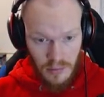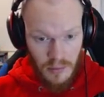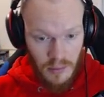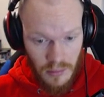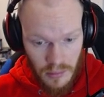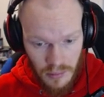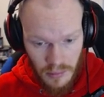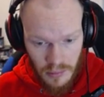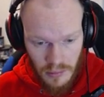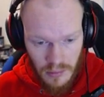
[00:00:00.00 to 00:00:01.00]

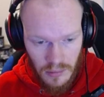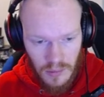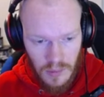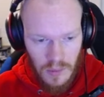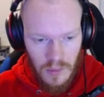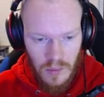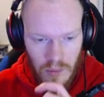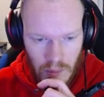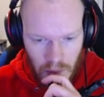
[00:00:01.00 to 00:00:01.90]
Nobody speaks.